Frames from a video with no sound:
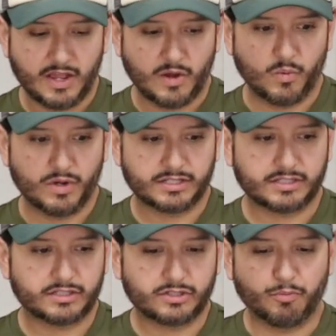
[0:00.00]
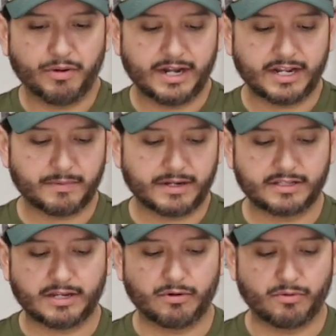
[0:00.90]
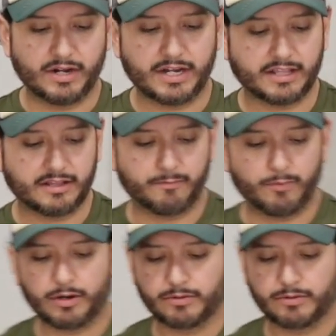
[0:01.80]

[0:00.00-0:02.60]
was so panicked because they weren't ready and the party